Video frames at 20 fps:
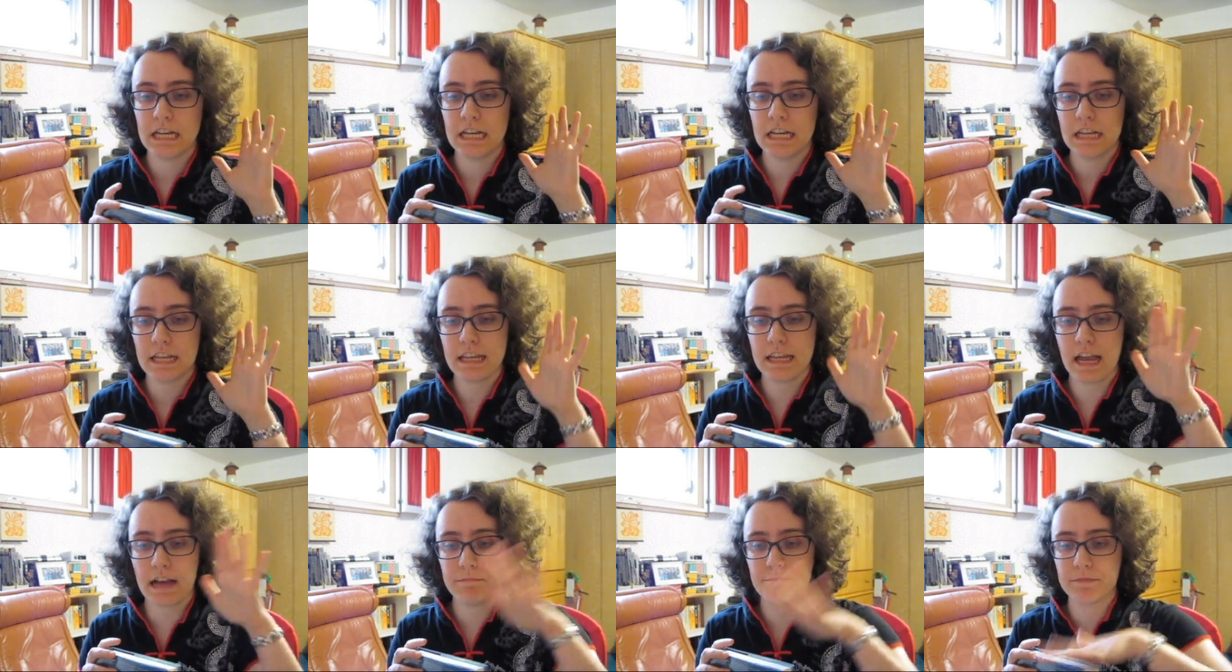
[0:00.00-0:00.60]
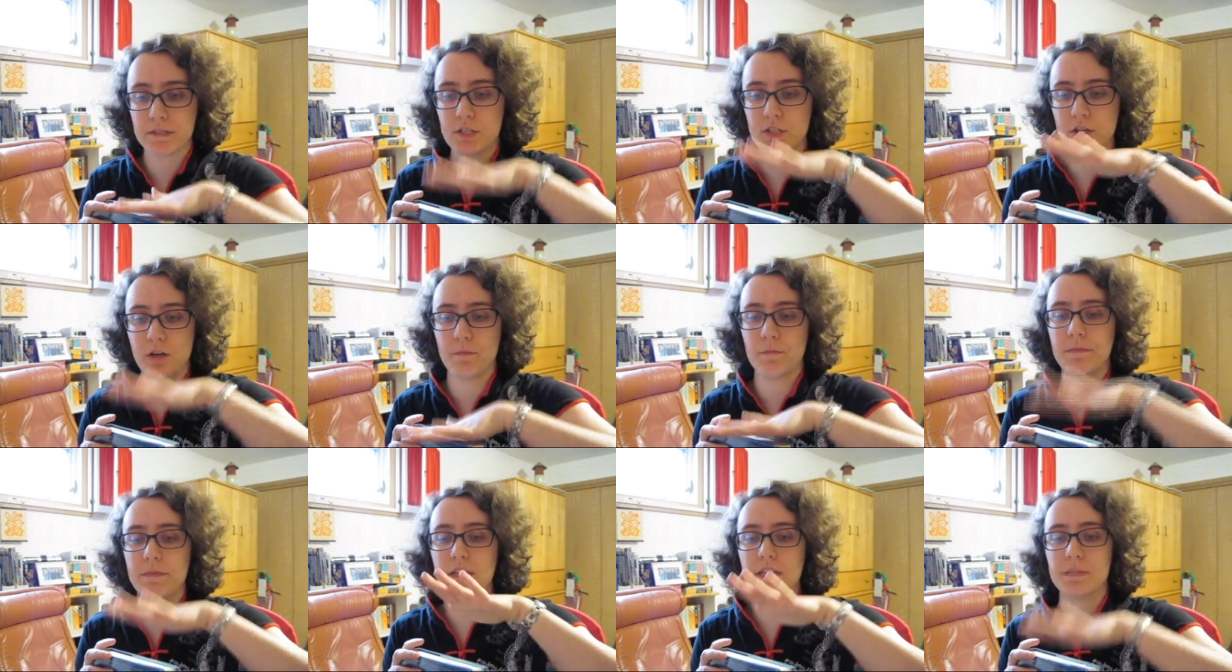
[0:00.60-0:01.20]
Yeah, so
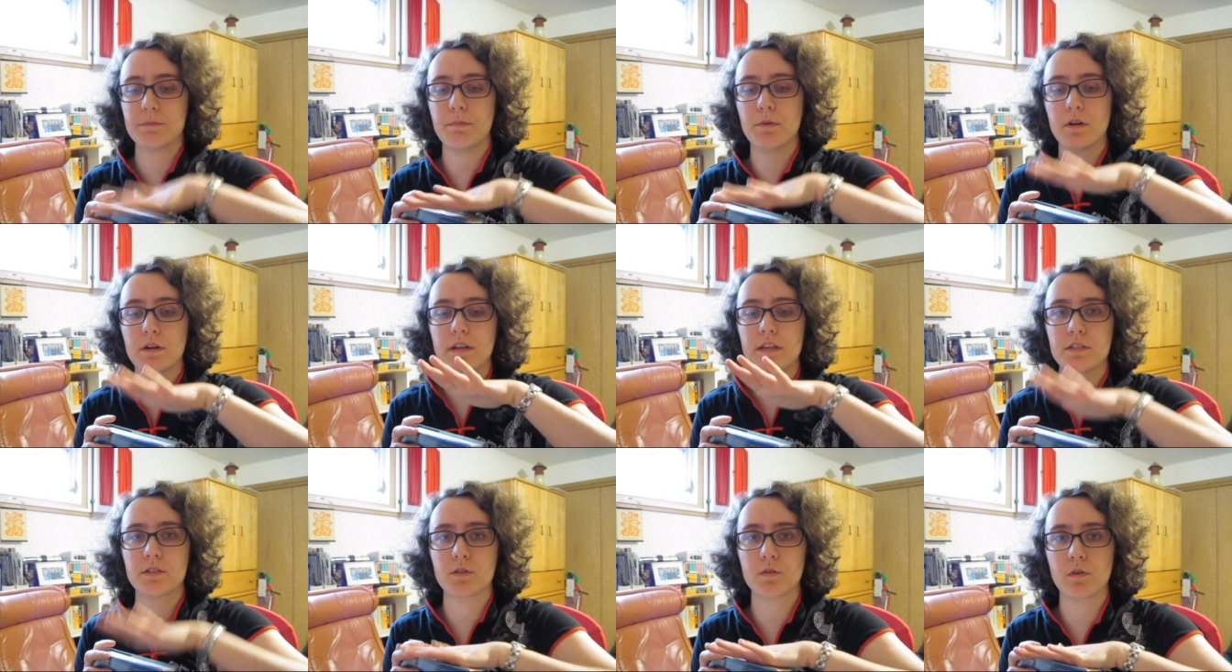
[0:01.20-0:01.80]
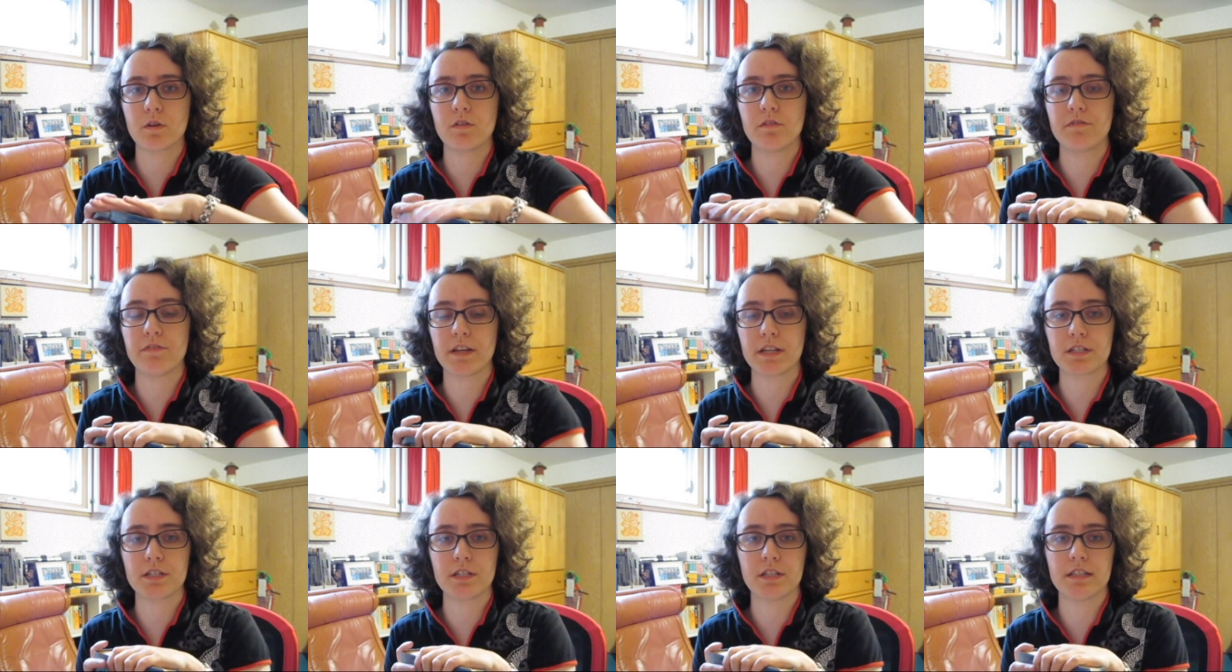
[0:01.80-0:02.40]
this book, historical
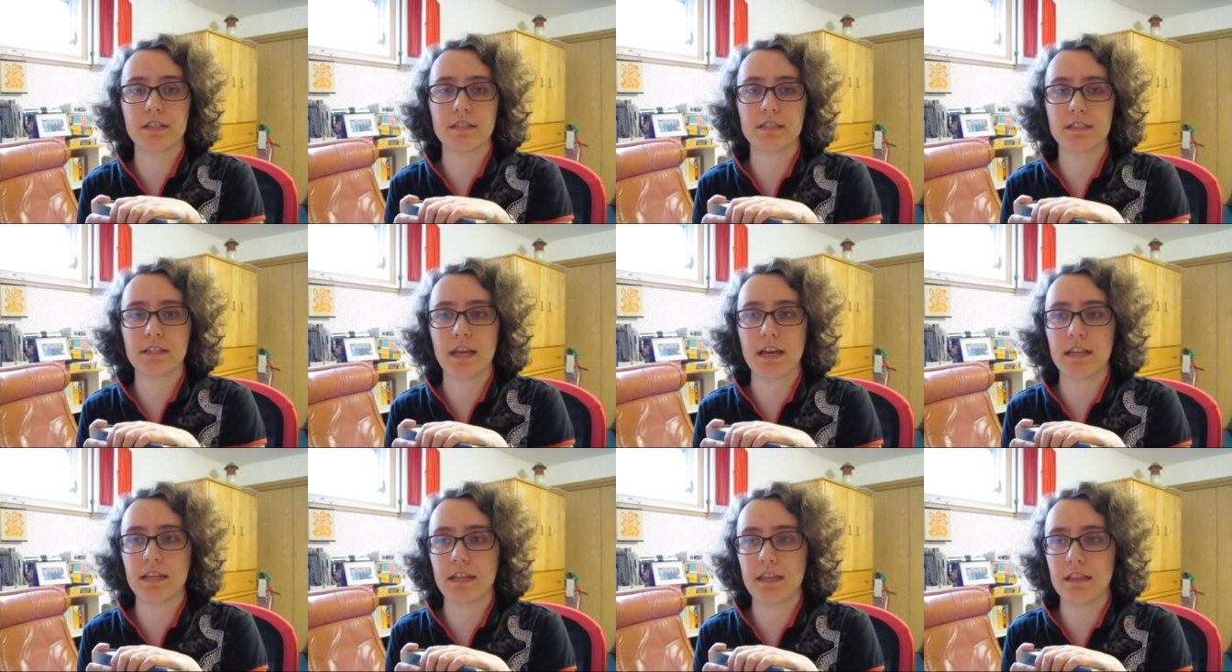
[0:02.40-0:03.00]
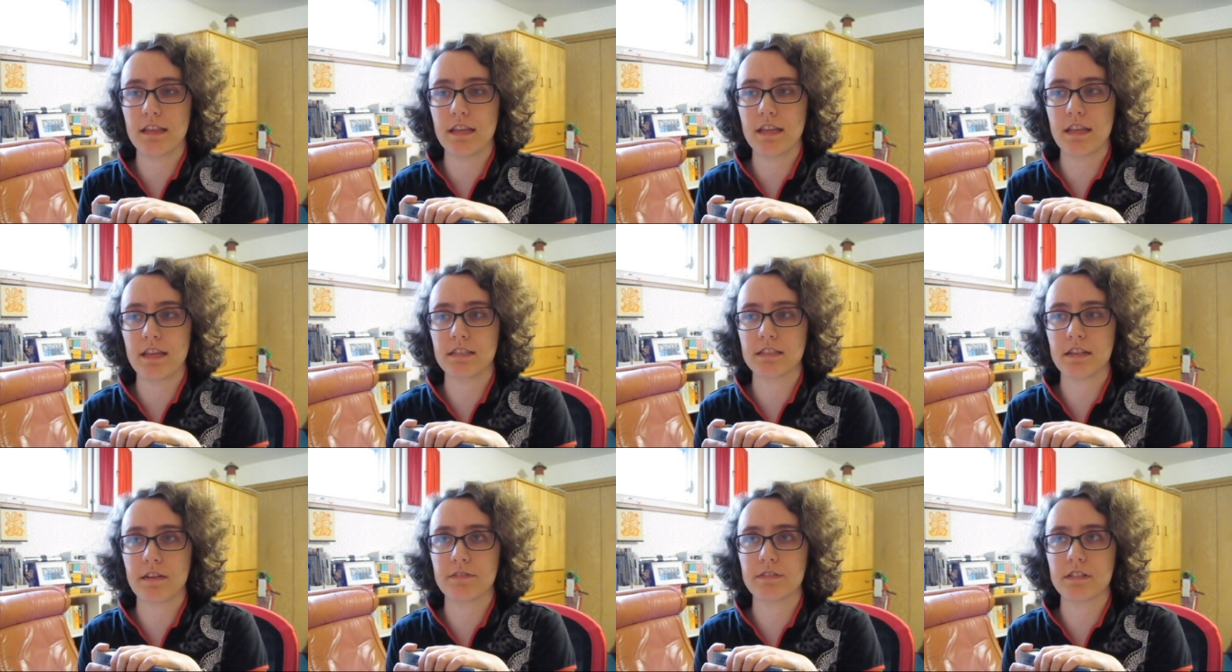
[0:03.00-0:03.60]
fiction, it's set in the
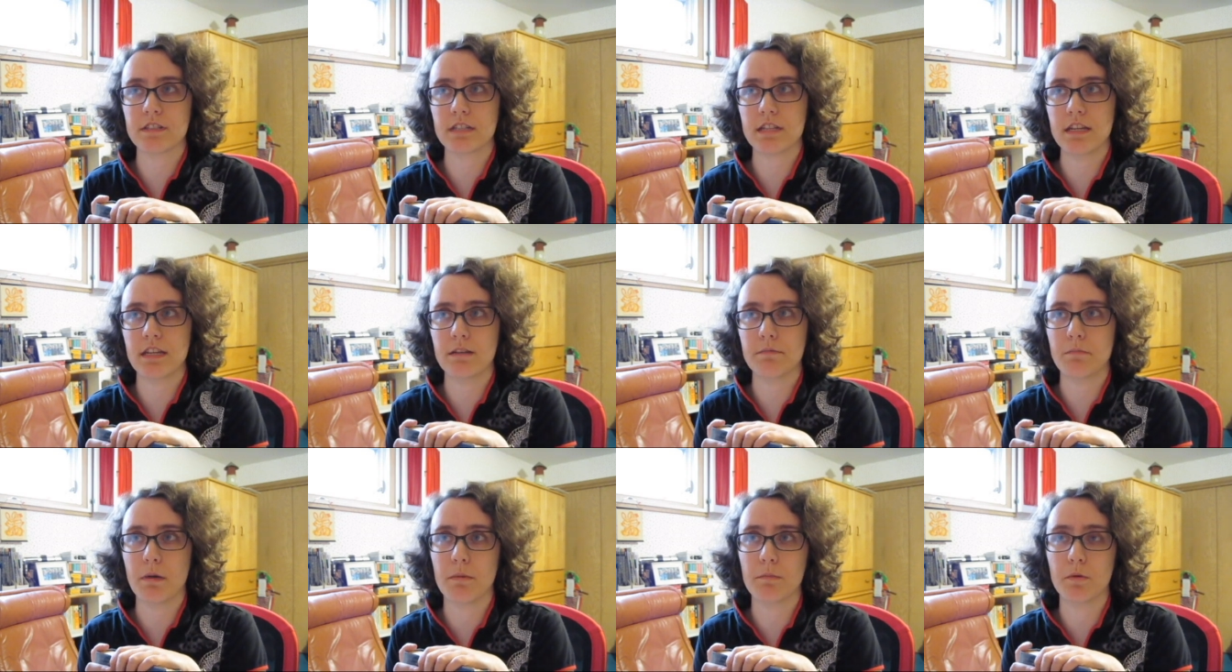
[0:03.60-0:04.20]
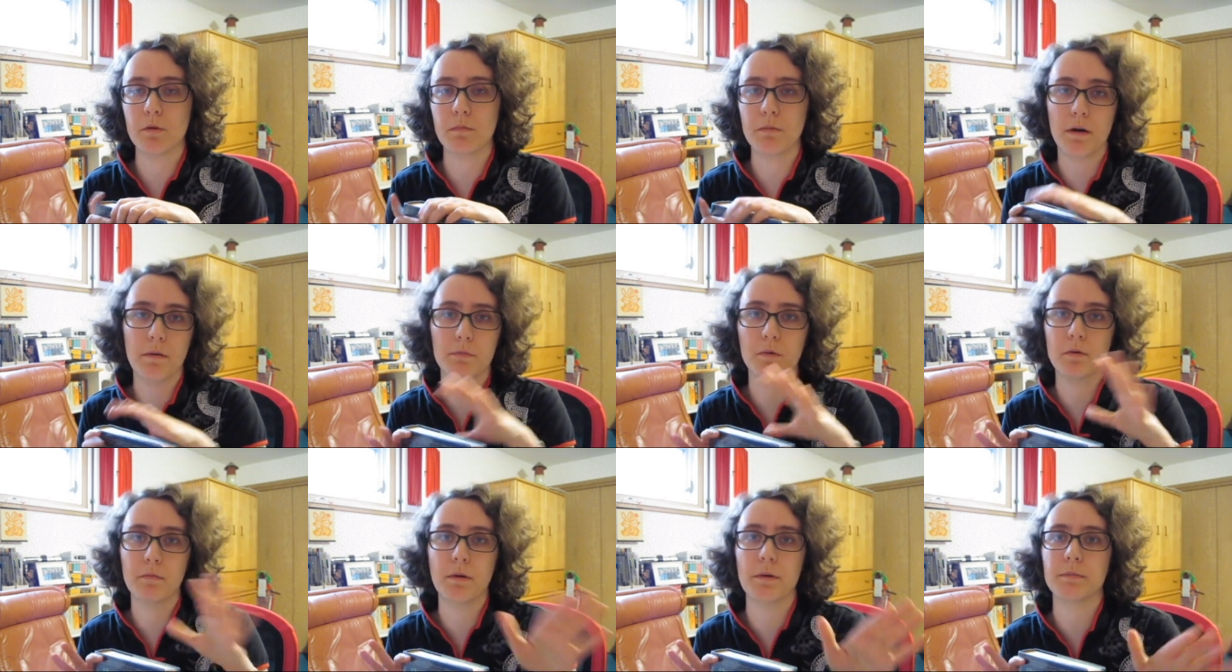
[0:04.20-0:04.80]
17
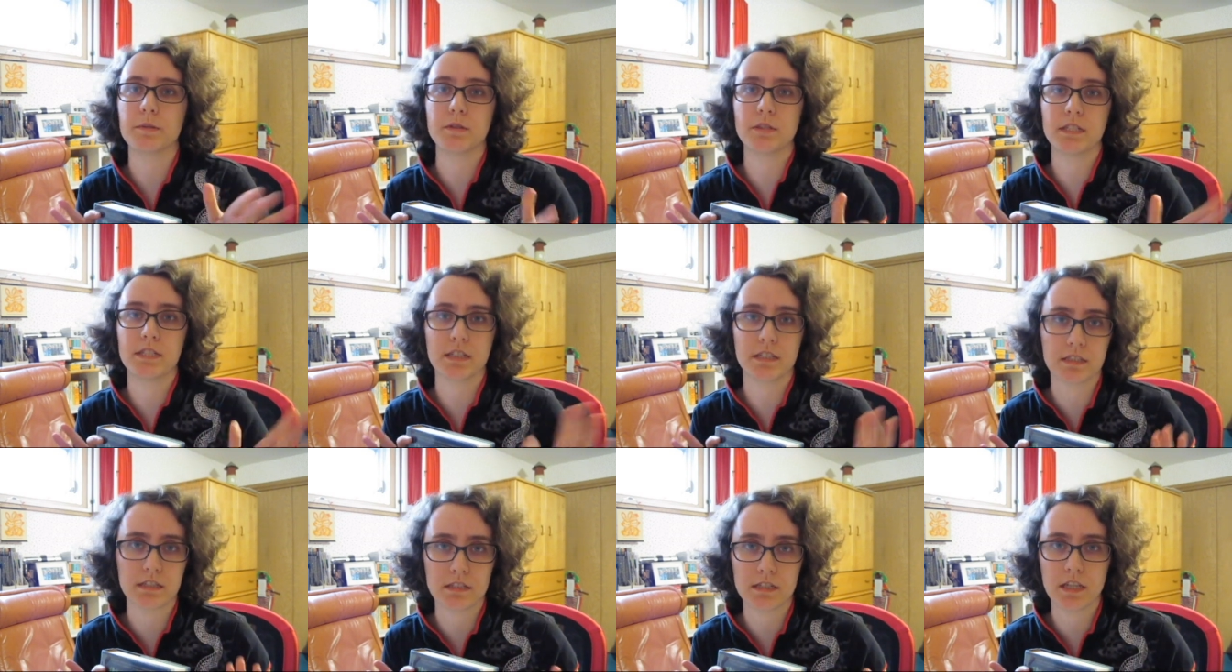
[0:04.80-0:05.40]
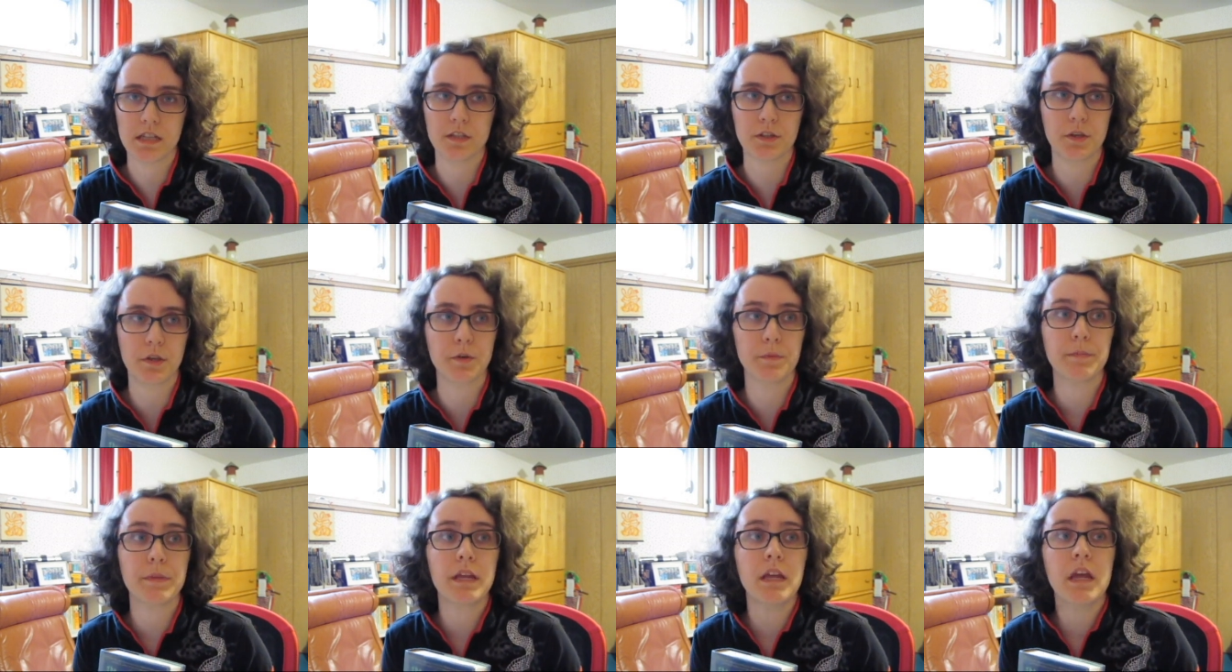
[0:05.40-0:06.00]
mumble, it doesn't tell you.